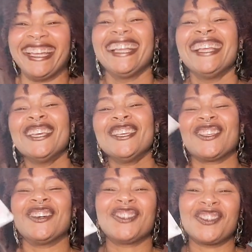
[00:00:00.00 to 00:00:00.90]
So
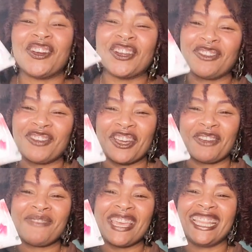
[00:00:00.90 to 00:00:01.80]
strongly
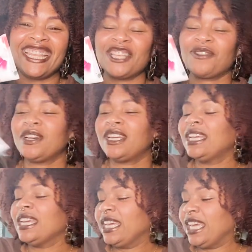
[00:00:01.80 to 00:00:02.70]
recommend this one.
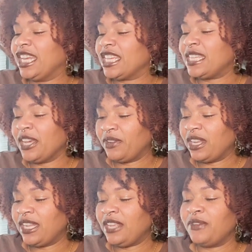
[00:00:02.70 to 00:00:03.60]
It is definitely
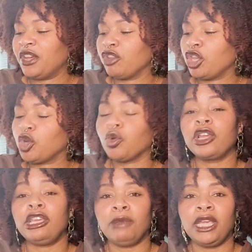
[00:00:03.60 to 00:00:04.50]
very
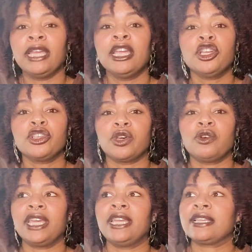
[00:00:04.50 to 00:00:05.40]
creamy. So it
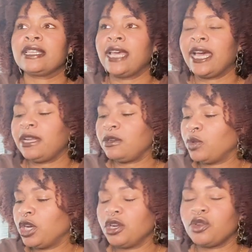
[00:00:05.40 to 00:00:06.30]
is not one of
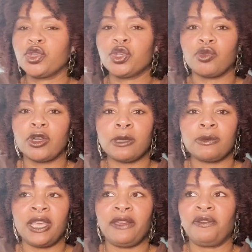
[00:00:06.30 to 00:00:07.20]
those scrubs that
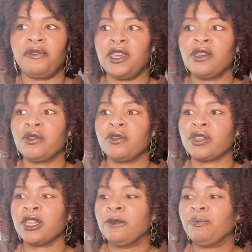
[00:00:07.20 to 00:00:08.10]
feels,
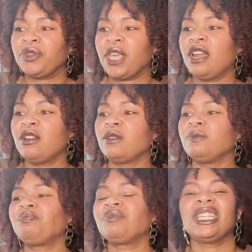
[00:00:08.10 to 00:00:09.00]
I don't know,
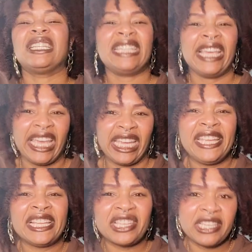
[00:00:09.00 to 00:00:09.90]
tacky and
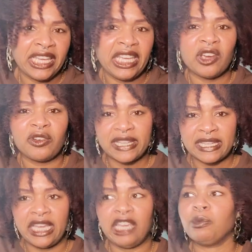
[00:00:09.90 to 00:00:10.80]
sticky on the skin,
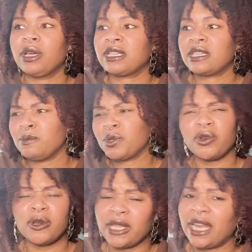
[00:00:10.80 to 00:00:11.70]
because some scrubs that
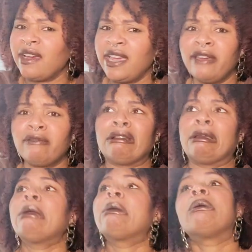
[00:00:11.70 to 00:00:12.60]
I have,
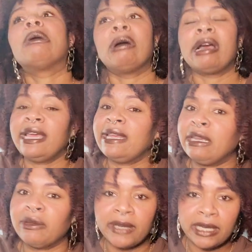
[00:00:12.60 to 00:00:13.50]
girl, I had to get rid
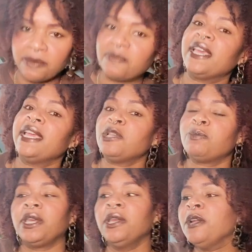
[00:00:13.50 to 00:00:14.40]
of them things. But
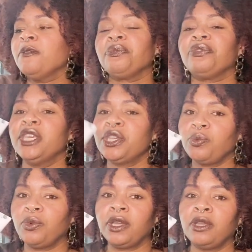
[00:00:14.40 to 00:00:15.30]
this
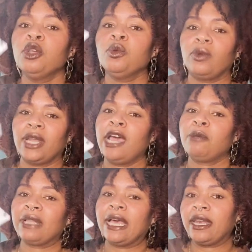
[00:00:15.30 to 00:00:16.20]
one, when I applied
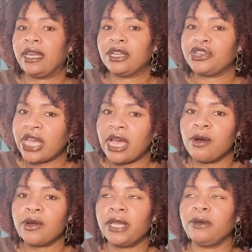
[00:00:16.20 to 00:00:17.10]
it in the shower,
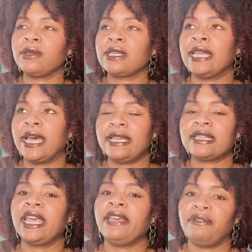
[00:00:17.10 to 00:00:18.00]
it was nice
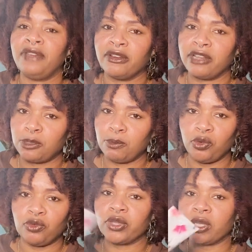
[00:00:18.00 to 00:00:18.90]
and very smooth.
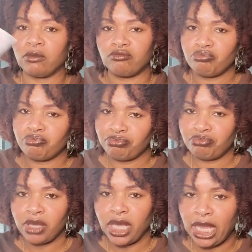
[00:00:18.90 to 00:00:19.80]
So
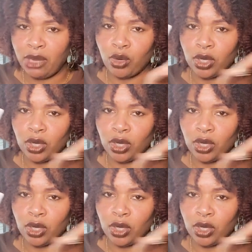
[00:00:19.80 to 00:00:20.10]
A1.